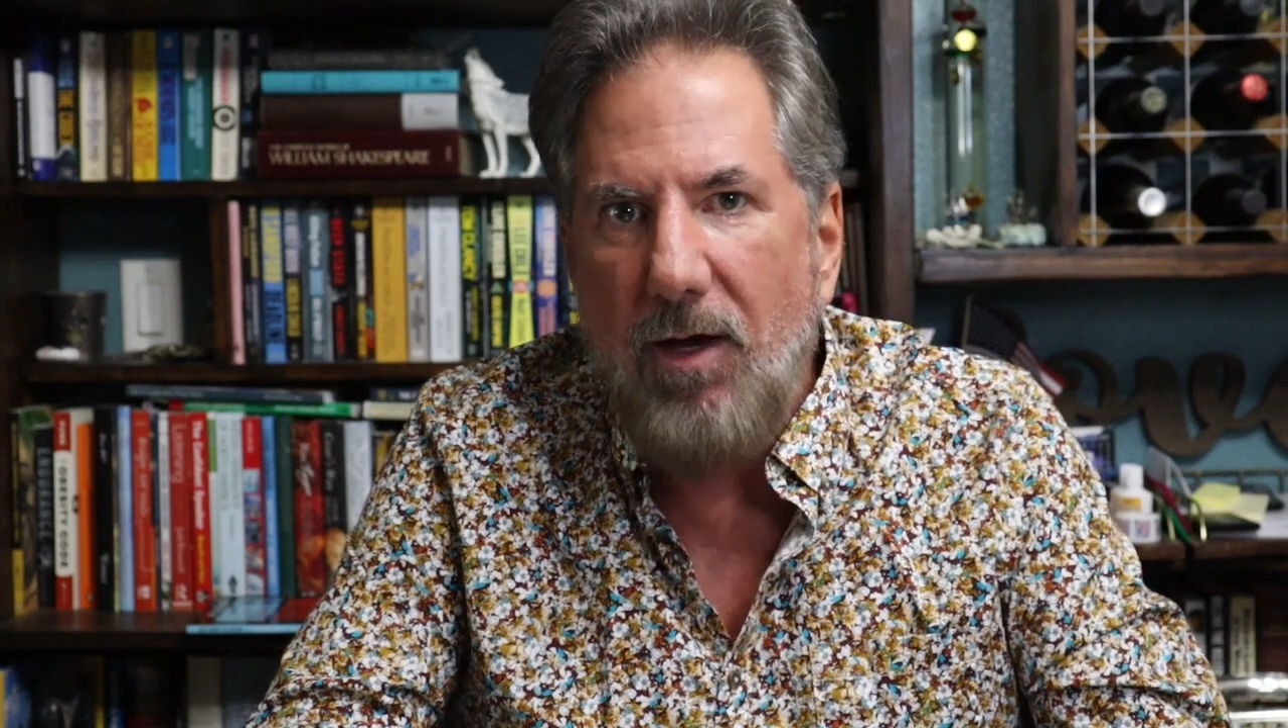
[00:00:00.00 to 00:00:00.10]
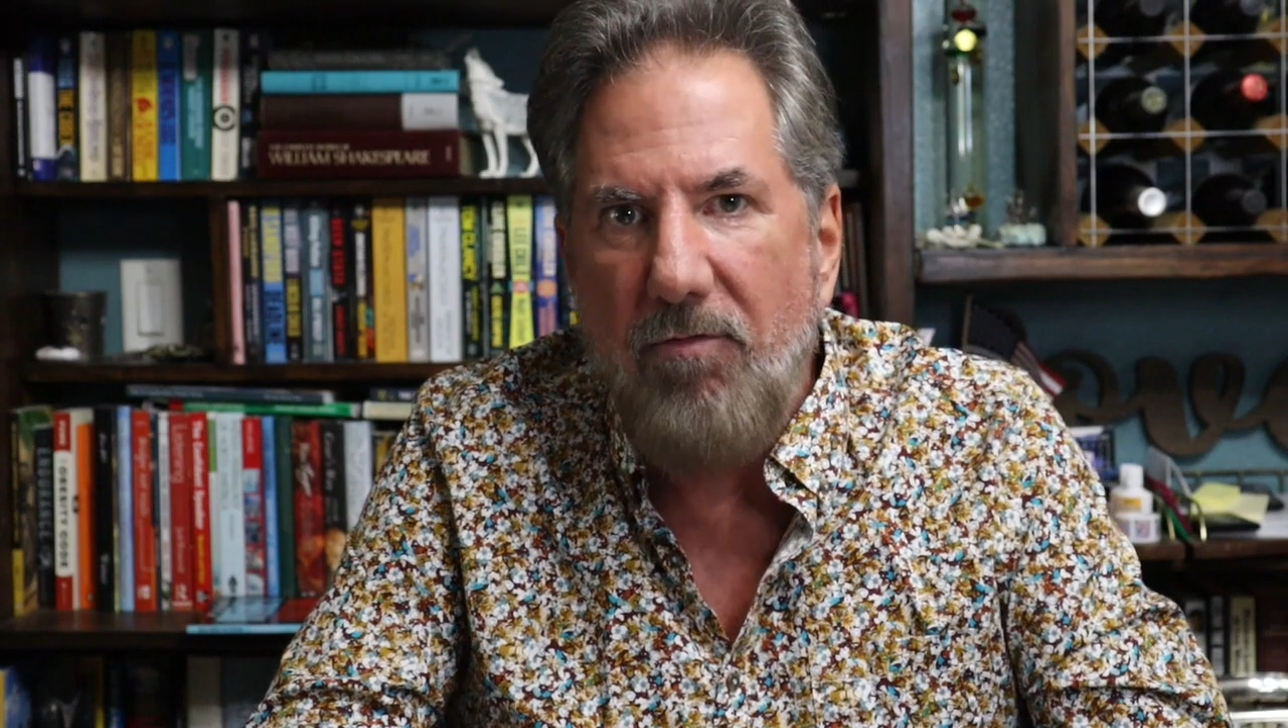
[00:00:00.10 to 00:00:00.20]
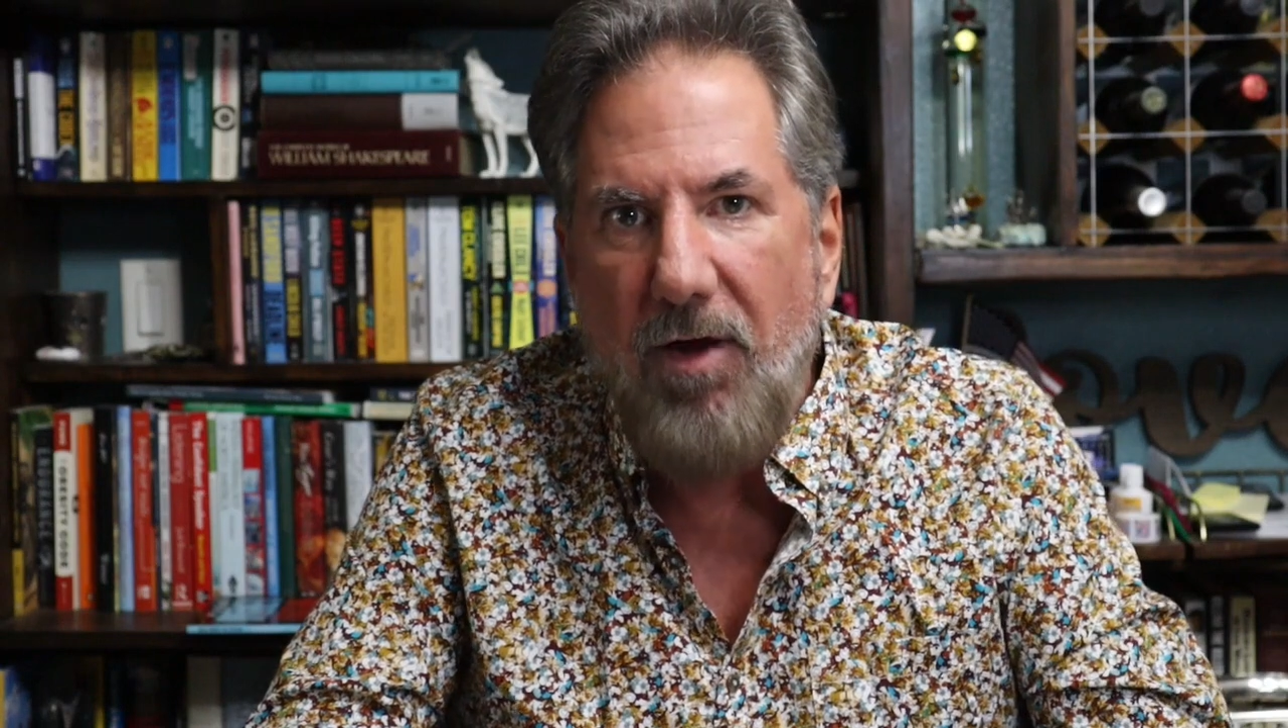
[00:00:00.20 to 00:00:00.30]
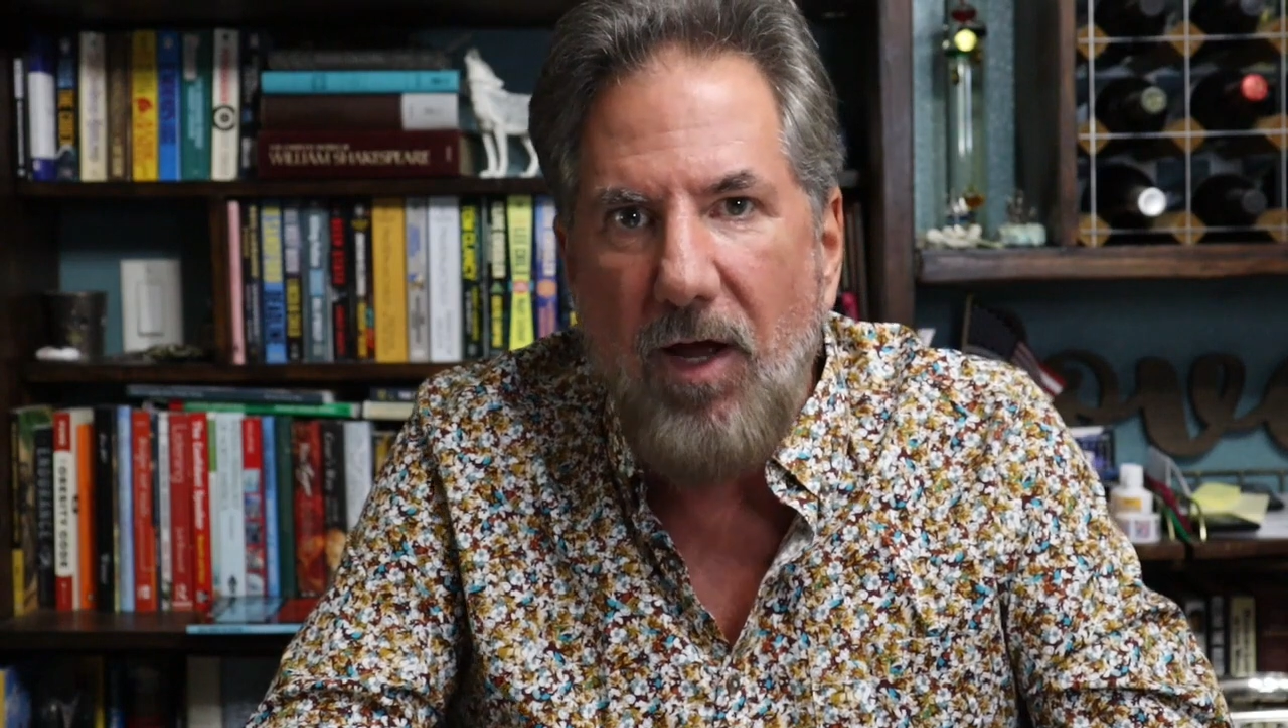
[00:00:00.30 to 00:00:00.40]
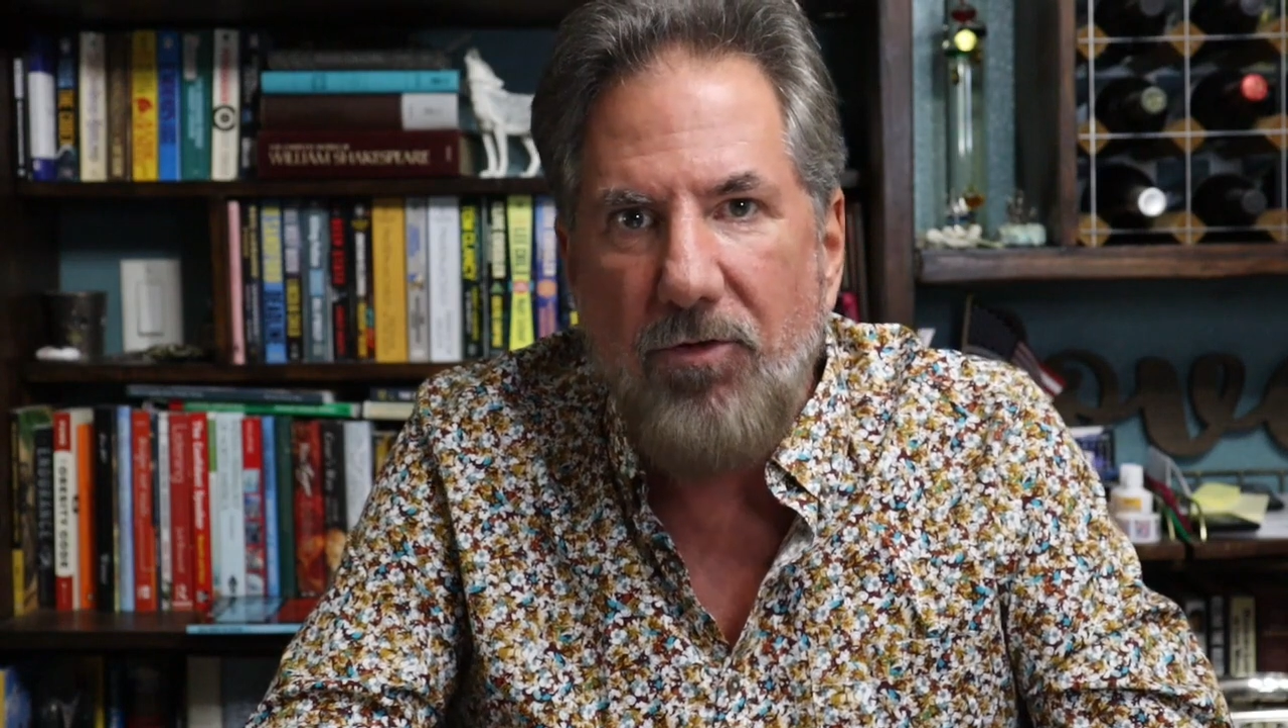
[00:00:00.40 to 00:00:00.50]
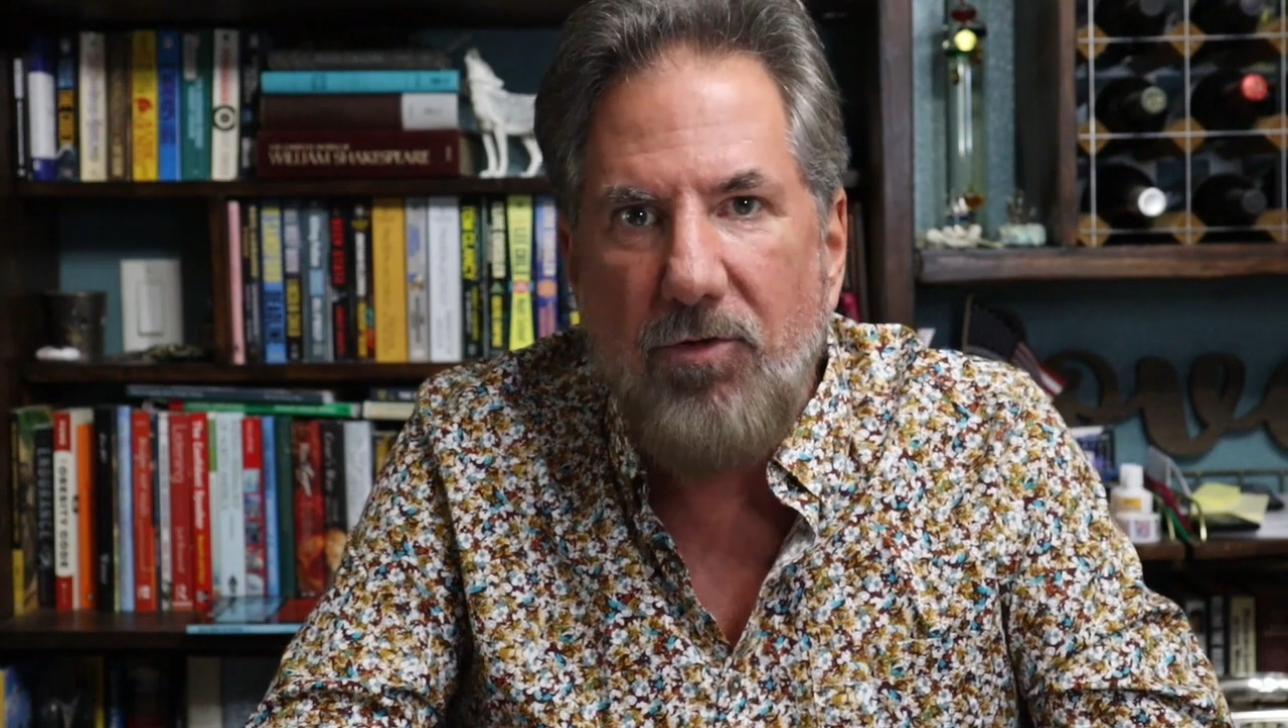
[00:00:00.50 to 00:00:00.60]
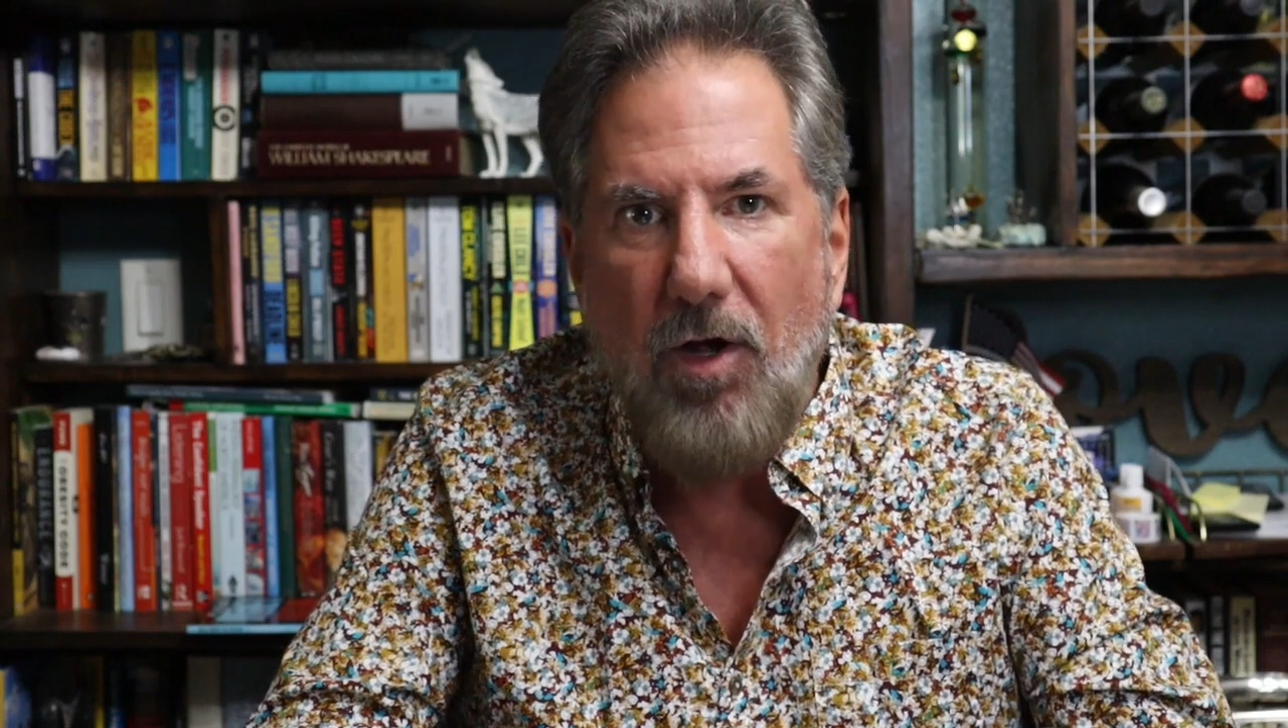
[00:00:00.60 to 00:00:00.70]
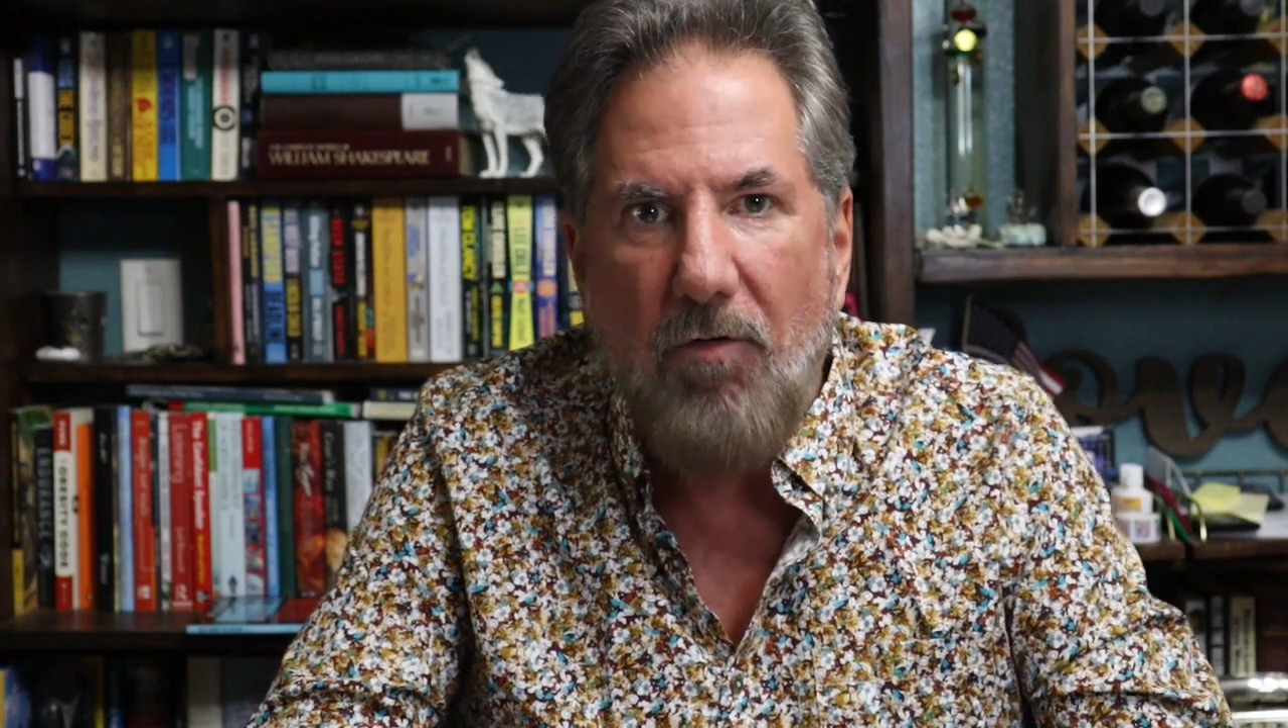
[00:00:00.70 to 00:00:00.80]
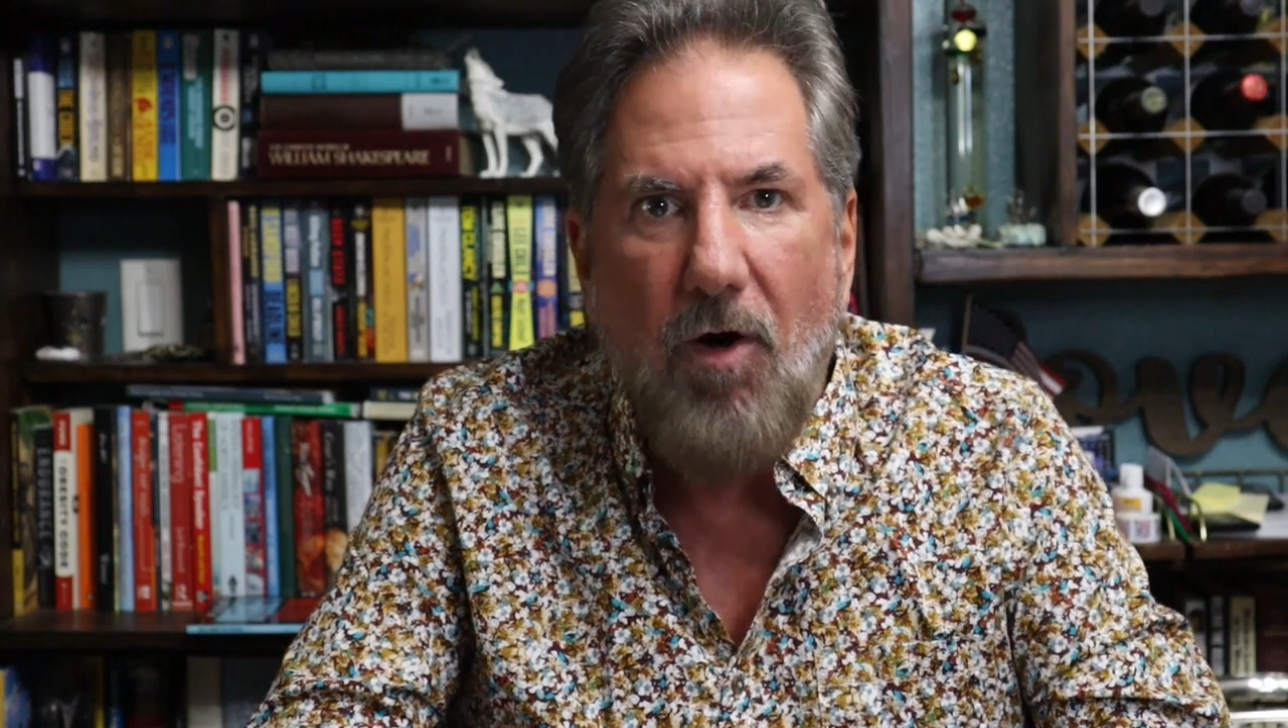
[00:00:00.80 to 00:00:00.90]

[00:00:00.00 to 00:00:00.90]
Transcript: events of